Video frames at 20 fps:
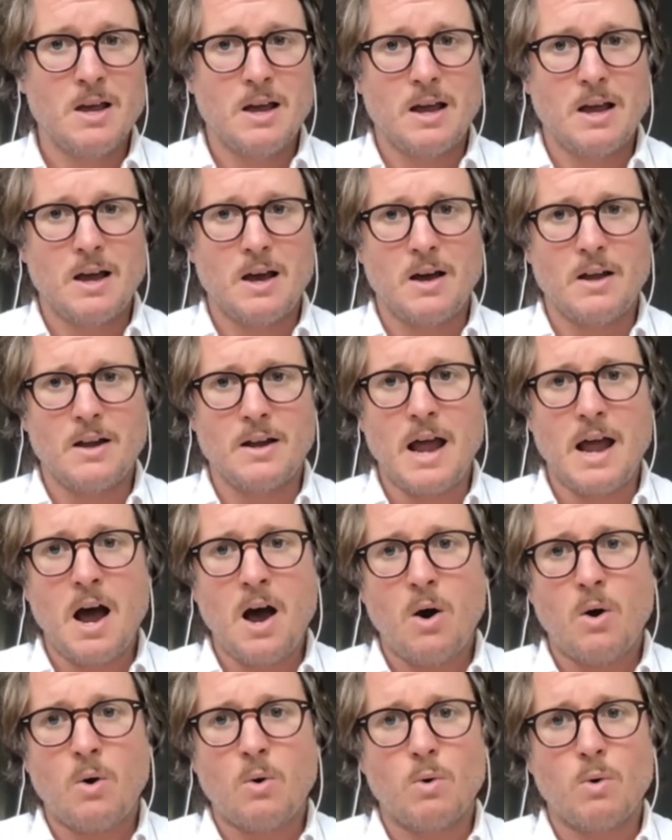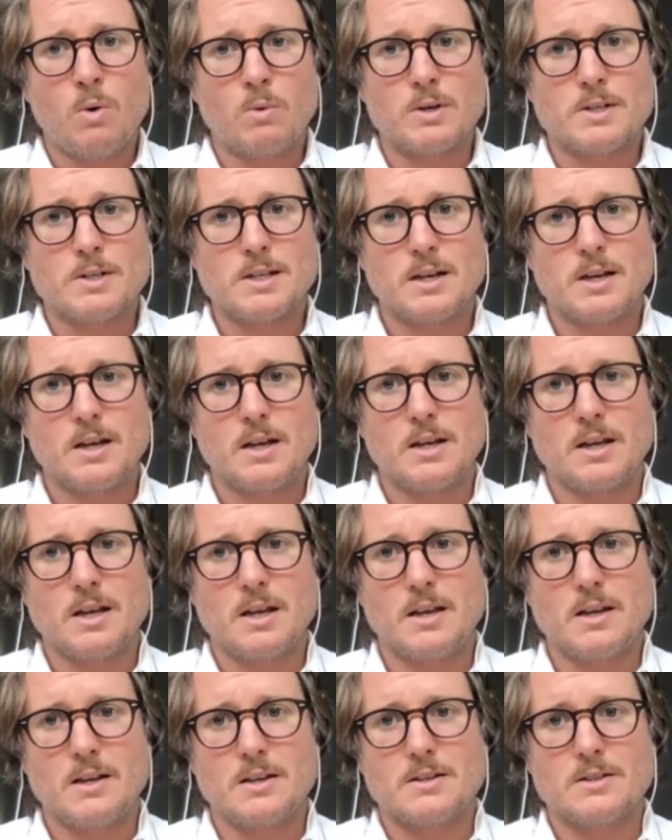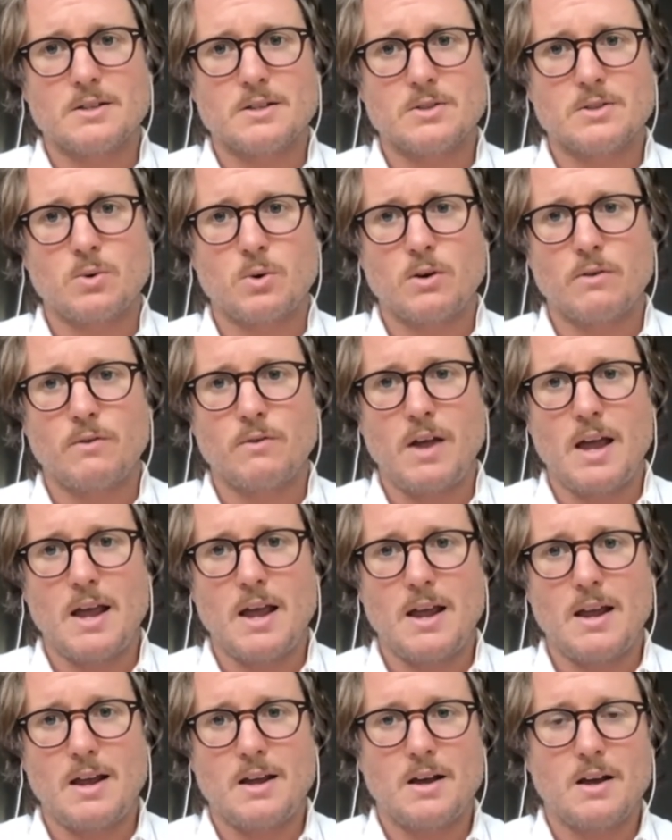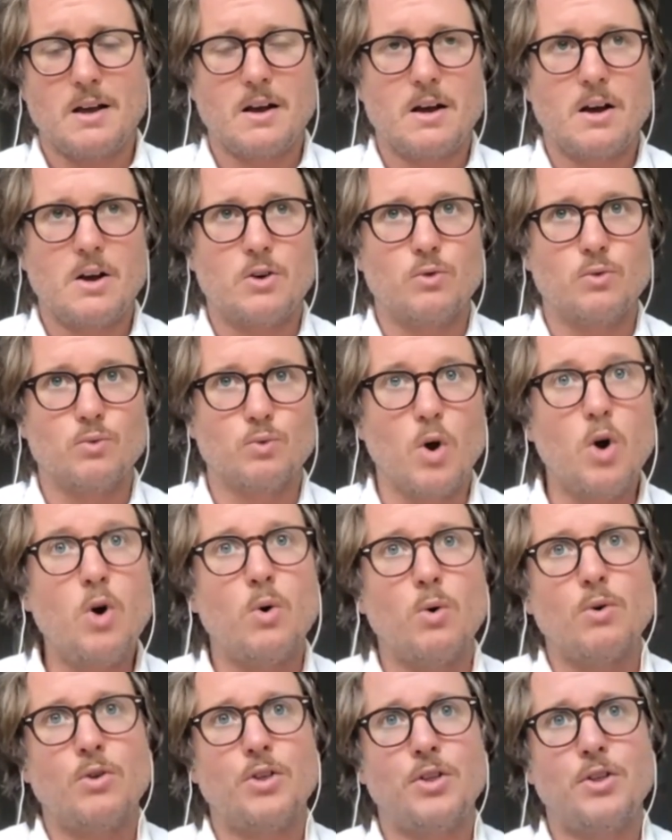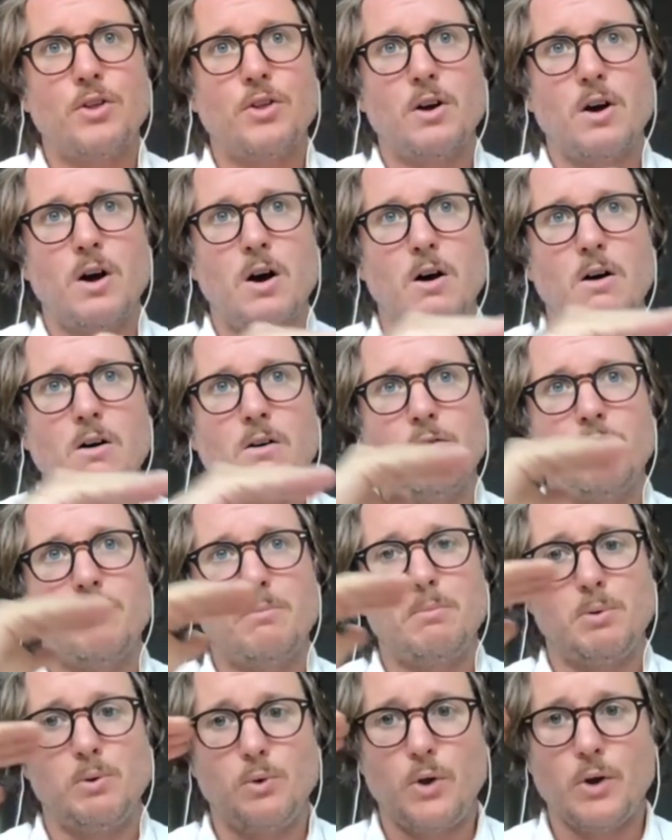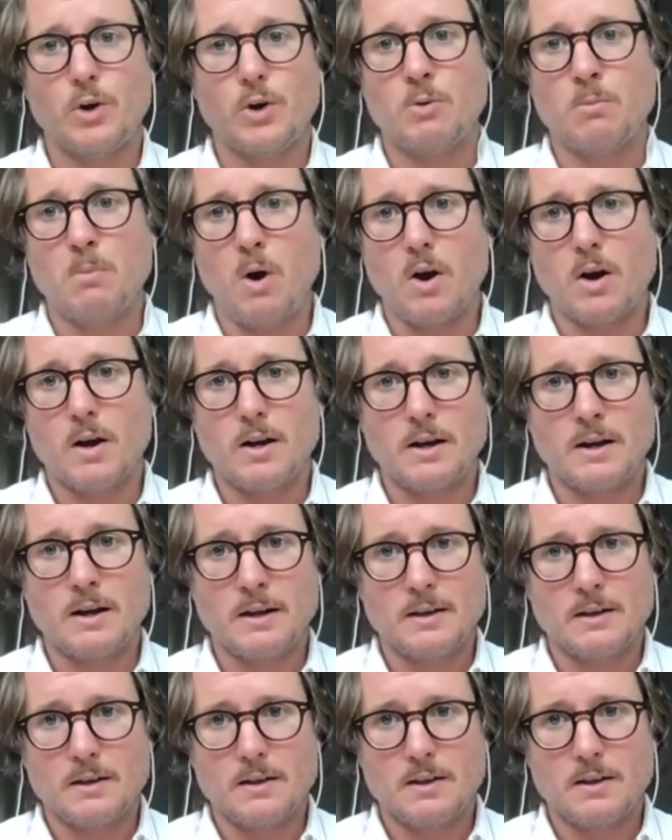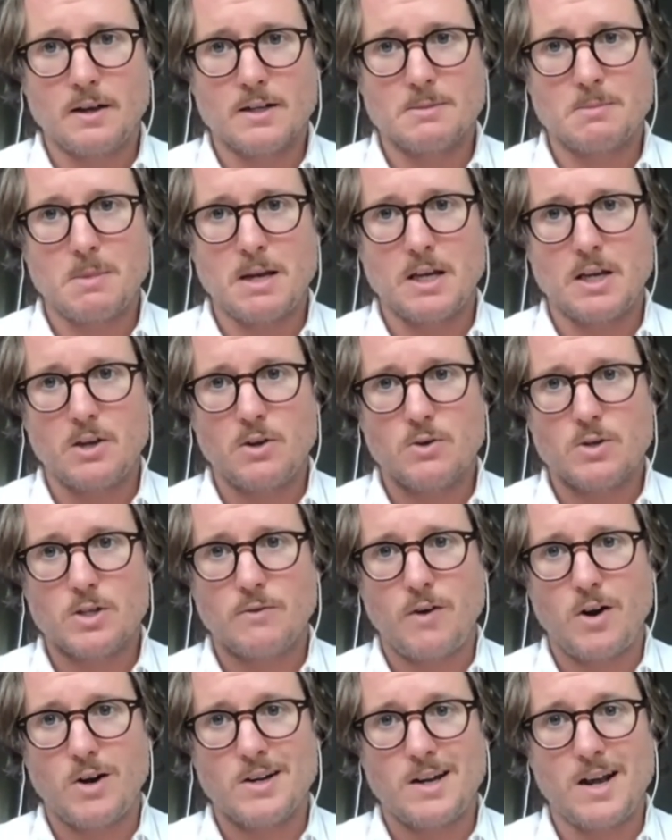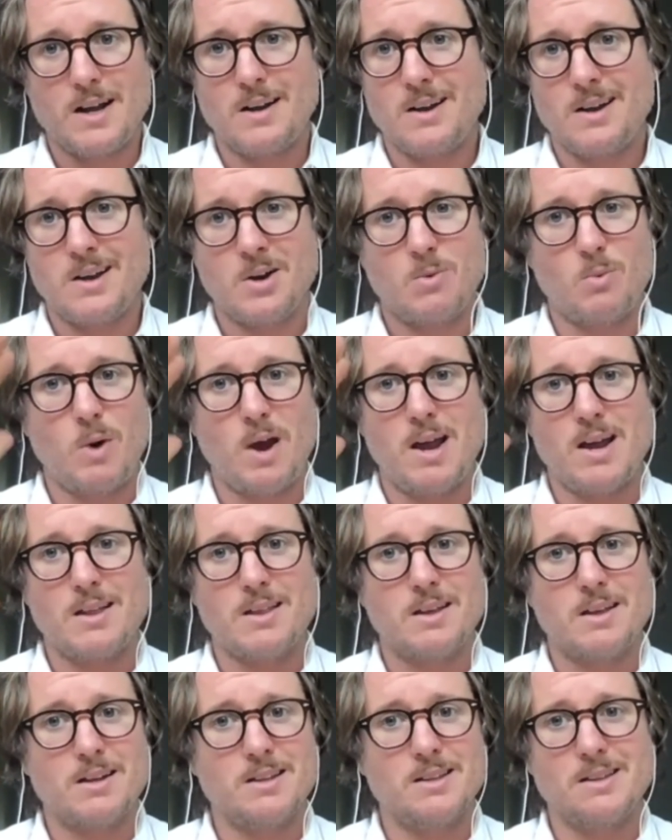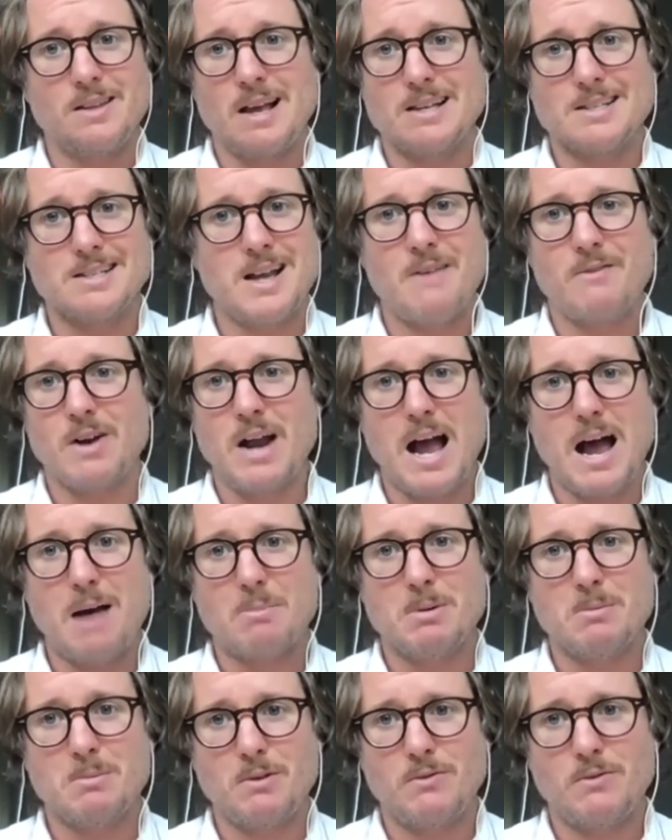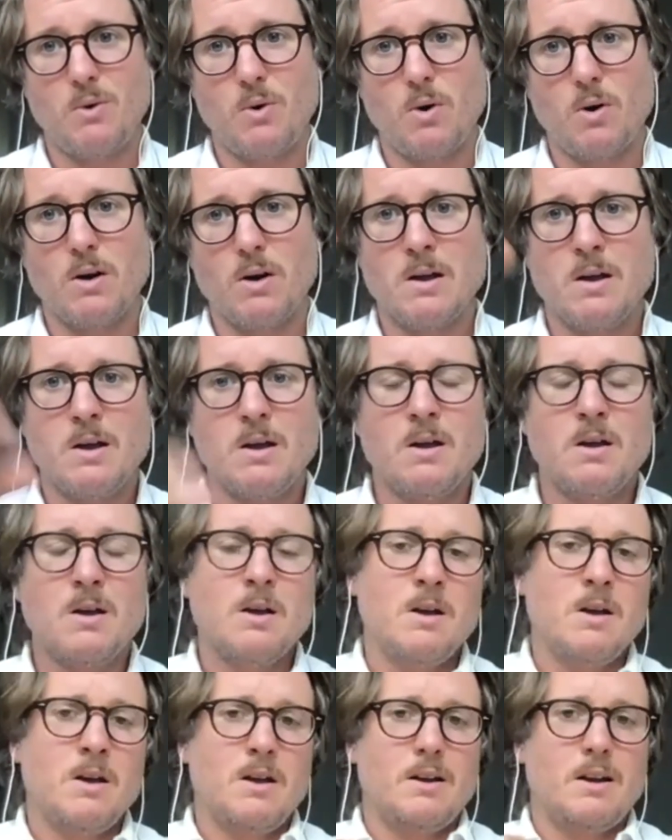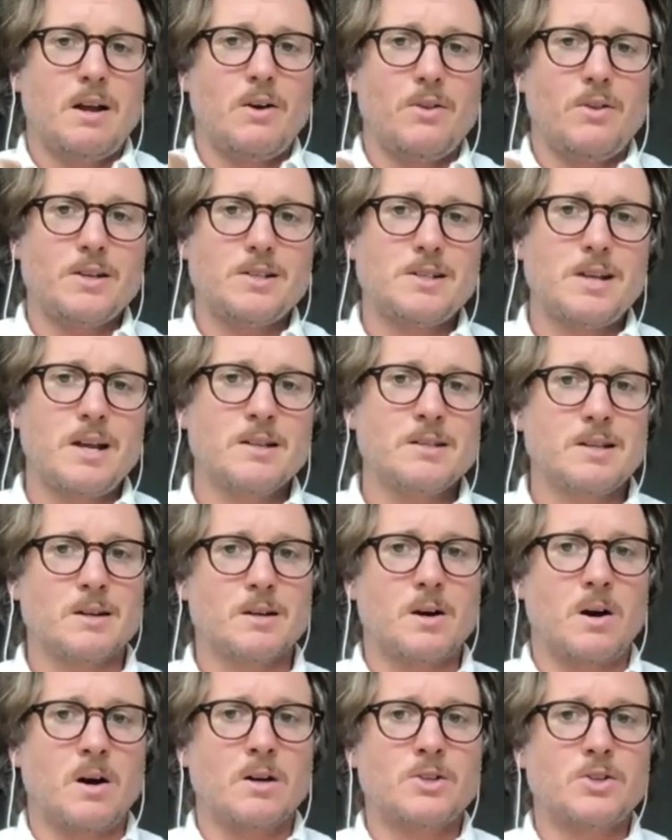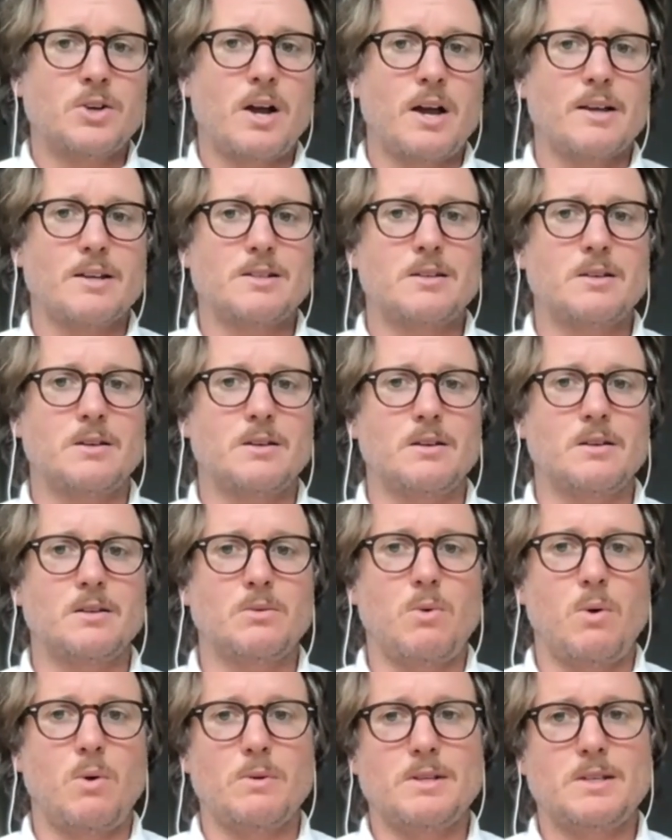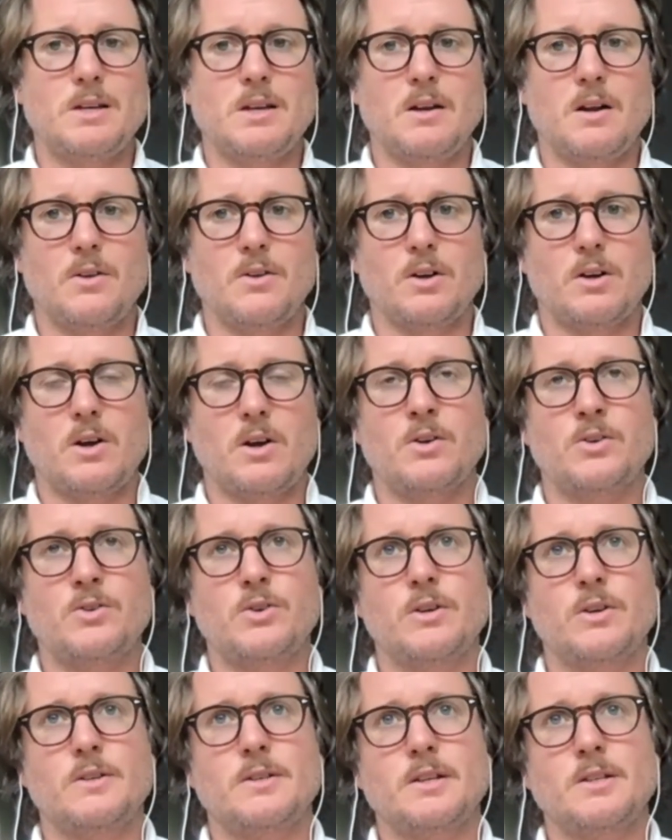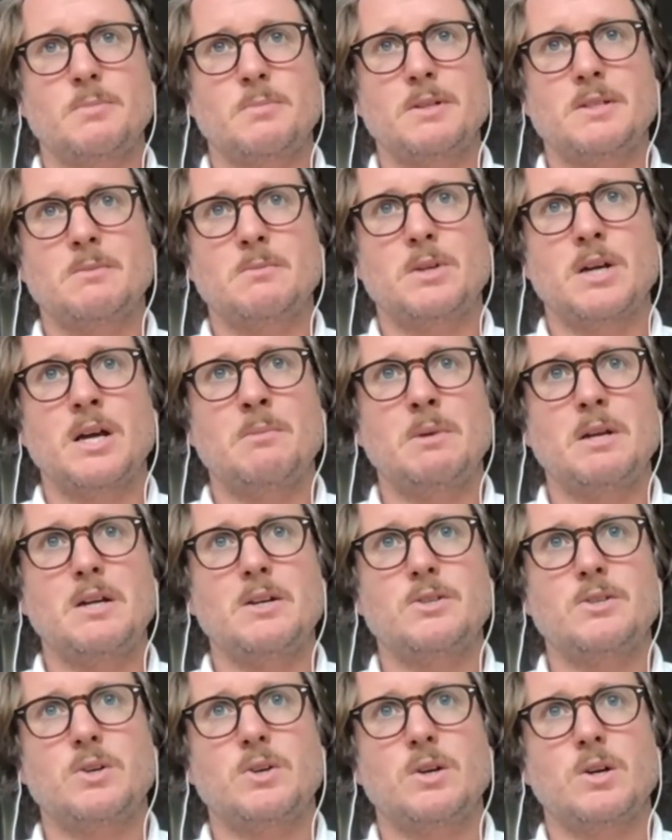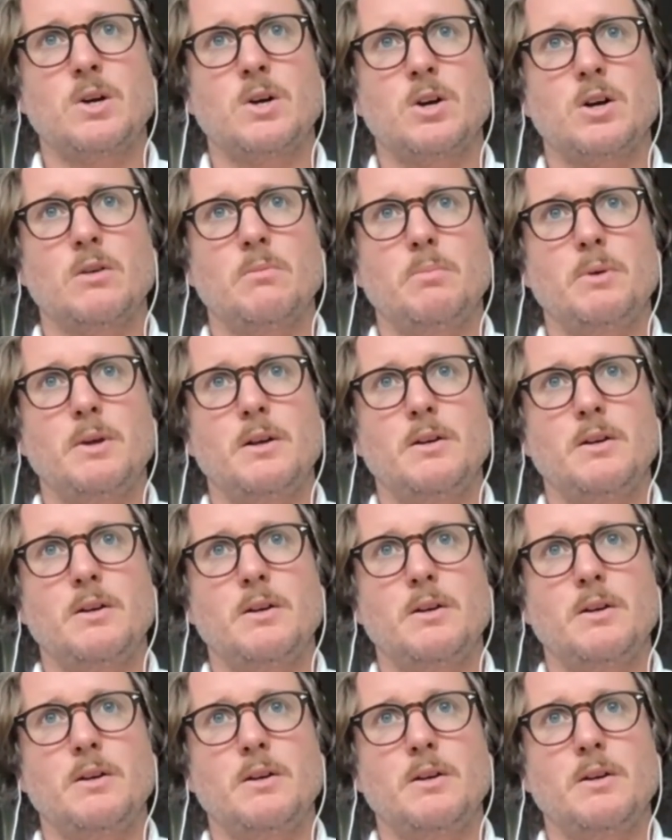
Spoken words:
now what we're seeing is sort of a growth of political marketing that is making use of our data in a way that has never happened before. Now, this stands in contrast to what we see in other countries. I spent some time in Eastern Europe, and